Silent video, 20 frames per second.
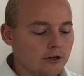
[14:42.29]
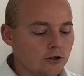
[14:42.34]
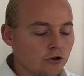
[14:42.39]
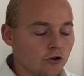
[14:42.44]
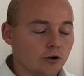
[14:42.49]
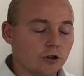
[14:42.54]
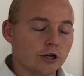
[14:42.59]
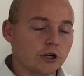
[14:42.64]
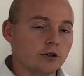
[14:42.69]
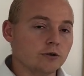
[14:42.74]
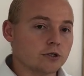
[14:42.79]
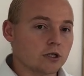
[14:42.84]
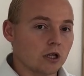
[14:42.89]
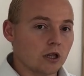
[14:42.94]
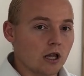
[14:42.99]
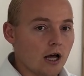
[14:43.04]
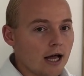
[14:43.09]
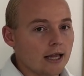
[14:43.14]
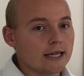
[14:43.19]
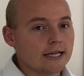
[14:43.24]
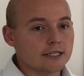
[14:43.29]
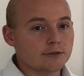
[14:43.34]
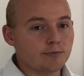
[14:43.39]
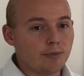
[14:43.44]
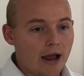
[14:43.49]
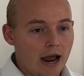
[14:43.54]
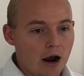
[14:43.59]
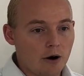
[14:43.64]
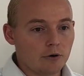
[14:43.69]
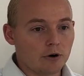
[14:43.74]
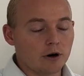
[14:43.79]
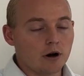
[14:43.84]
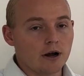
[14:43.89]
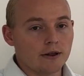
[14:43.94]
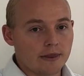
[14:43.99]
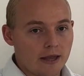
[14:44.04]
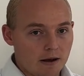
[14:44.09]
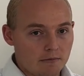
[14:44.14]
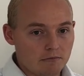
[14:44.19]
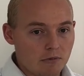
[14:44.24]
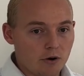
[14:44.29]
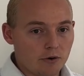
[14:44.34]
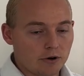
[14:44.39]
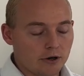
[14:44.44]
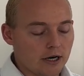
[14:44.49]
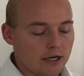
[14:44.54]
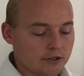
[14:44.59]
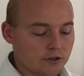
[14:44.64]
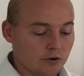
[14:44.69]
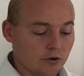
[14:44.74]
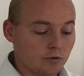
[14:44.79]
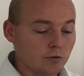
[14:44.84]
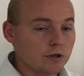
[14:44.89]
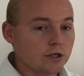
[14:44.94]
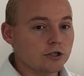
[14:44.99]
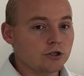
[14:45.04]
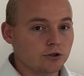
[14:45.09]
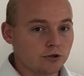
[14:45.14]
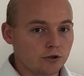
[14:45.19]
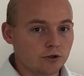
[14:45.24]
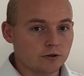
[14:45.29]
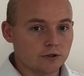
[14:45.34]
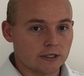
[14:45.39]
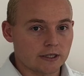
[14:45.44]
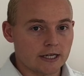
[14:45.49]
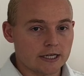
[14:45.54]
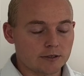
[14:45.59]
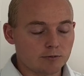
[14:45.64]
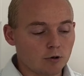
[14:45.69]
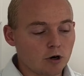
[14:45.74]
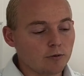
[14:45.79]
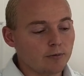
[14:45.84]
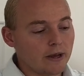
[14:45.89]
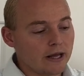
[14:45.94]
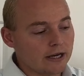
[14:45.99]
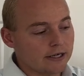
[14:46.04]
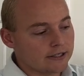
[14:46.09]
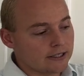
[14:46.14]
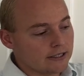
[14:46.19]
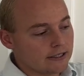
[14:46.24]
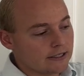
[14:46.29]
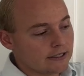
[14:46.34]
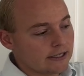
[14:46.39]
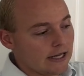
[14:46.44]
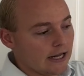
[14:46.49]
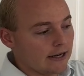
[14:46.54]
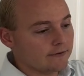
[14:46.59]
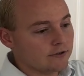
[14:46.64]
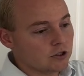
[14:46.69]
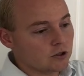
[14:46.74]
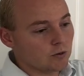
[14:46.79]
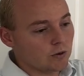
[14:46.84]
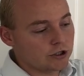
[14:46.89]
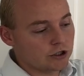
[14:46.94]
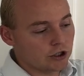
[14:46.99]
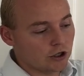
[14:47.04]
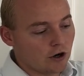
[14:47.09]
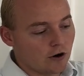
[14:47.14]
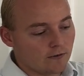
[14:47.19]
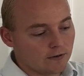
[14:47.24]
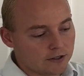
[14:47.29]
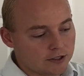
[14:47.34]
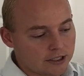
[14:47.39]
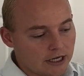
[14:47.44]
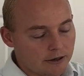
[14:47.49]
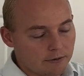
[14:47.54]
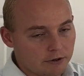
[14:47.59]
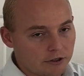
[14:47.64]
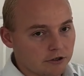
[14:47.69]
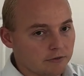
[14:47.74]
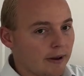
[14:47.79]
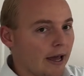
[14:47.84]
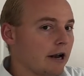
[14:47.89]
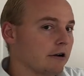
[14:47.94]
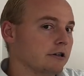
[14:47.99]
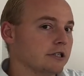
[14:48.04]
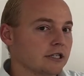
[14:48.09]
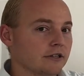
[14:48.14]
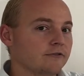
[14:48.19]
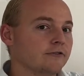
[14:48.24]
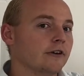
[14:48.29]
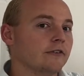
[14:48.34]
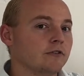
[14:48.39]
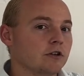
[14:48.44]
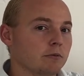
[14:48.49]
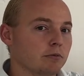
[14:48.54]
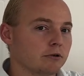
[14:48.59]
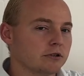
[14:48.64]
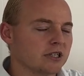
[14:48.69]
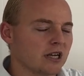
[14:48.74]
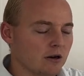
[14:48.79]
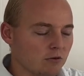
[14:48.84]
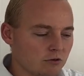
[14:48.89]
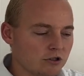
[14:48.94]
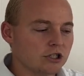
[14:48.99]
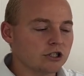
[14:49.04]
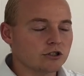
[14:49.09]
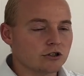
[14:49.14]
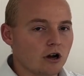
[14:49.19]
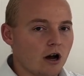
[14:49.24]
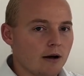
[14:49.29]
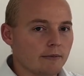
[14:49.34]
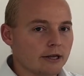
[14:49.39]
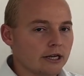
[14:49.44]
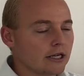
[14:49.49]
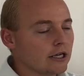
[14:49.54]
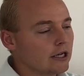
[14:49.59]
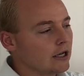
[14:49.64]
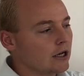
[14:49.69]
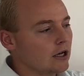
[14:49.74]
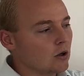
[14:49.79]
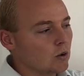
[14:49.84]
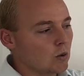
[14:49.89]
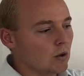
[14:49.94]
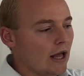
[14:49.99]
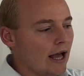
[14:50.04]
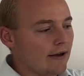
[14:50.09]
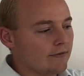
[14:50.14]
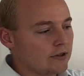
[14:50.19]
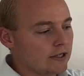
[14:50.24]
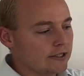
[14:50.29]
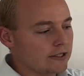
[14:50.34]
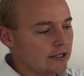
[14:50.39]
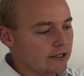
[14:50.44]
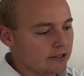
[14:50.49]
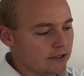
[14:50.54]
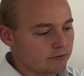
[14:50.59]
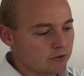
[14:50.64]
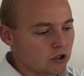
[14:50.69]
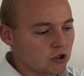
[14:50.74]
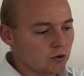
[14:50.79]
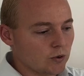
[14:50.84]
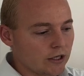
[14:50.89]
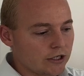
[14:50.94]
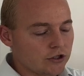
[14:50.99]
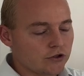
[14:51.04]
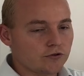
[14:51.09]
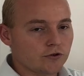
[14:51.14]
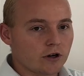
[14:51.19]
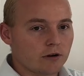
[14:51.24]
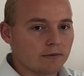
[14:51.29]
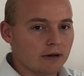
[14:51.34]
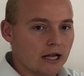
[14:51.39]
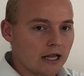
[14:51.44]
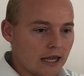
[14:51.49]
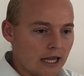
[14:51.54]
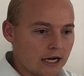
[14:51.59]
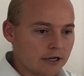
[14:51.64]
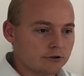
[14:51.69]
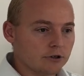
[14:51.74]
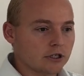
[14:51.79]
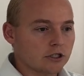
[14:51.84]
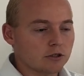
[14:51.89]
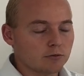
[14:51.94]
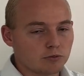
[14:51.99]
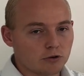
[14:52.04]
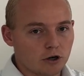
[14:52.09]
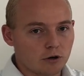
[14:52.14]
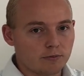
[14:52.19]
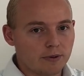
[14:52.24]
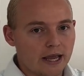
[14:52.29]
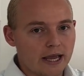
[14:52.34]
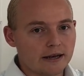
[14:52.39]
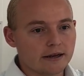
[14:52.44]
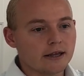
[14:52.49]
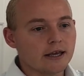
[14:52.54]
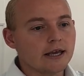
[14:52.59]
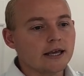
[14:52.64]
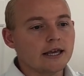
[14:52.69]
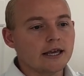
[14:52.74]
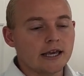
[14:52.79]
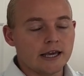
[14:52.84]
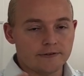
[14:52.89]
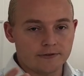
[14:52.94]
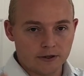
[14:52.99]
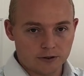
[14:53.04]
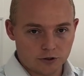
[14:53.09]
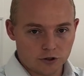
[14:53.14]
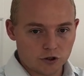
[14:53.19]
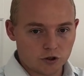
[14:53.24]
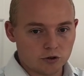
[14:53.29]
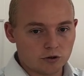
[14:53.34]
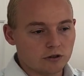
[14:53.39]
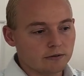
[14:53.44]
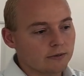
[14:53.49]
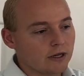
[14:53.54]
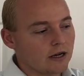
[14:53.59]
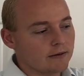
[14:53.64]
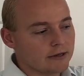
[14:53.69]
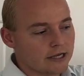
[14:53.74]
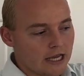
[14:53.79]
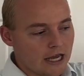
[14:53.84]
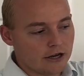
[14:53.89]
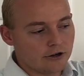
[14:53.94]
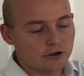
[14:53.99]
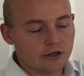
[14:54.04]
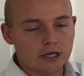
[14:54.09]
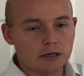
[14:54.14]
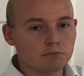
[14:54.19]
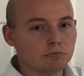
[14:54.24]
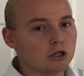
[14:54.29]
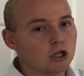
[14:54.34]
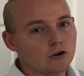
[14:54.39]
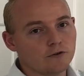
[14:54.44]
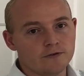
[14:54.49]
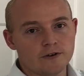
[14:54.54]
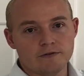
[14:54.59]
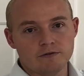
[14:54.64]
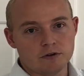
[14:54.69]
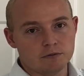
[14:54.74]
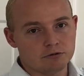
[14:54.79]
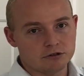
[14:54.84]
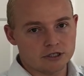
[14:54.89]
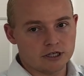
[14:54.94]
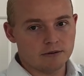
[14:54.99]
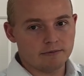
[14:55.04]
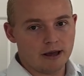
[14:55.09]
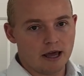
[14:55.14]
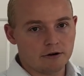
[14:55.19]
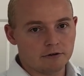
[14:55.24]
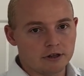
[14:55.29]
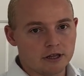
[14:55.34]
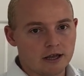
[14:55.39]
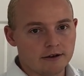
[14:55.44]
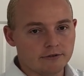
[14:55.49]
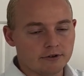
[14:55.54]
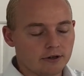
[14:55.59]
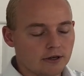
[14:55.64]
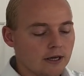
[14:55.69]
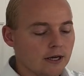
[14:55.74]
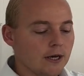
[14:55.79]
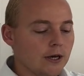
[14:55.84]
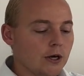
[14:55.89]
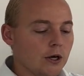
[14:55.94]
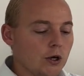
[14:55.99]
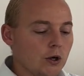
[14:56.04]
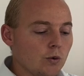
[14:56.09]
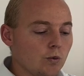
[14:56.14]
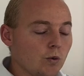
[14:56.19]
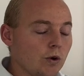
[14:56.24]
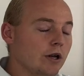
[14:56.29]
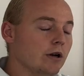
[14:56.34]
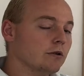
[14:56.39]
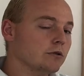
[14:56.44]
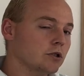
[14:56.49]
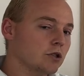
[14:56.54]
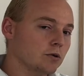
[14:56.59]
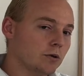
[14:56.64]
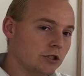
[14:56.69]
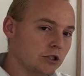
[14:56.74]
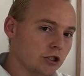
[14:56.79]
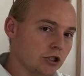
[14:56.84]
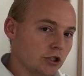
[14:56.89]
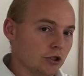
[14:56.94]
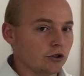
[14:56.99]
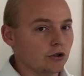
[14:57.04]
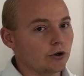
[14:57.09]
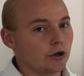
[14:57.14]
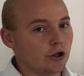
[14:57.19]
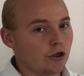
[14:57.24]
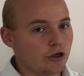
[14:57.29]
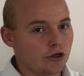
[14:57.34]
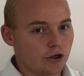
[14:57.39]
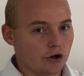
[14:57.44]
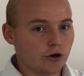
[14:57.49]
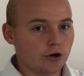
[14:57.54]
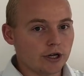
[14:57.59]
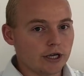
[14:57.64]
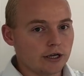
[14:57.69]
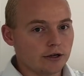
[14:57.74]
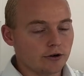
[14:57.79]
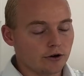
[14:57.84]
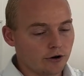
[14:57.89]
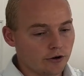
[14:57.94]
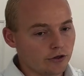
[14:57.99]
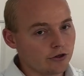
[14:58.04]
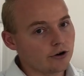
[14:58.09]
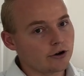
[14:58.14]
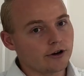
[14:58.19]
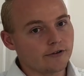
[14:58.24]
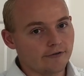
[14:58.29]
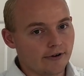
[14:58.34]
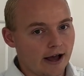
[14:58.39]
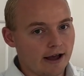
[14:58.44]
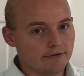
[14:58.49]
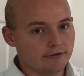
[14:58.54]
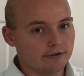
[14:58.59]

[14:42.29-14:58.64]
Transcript: You're going to use a lot less power on that motor. And so the reason you're using less propane is instead of switching over, say when your battery is at 50%, which is common, we'll have the system switch from electric to propane if there's a storm coming and you get below 50% battery life. We don't switch until you're at 30 or 35.